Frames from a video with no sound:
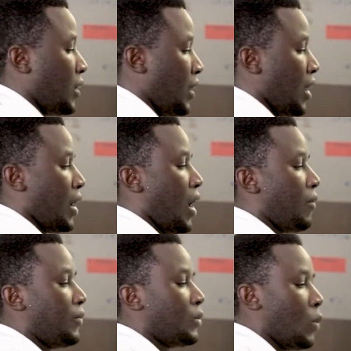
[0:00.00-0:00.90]
then I
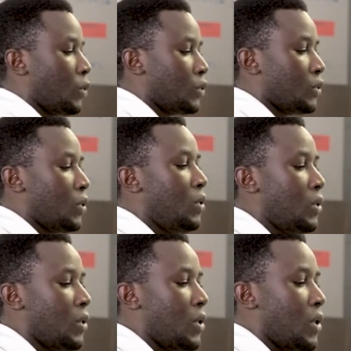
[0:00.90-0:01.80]
have to
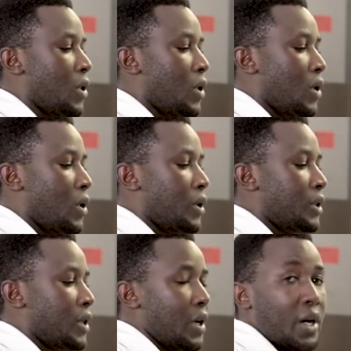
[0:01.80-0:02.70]
also
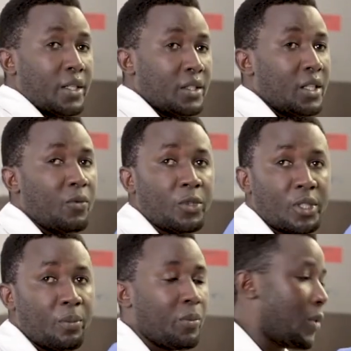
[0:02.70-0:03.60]
sterilize the
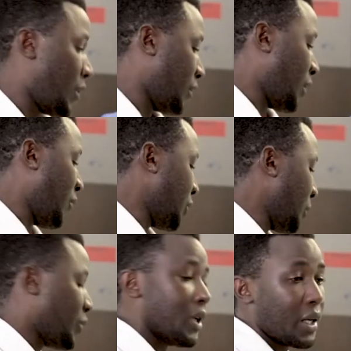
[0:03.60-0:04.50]

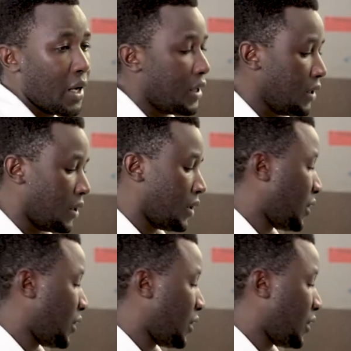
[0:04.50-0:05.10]
forceps again,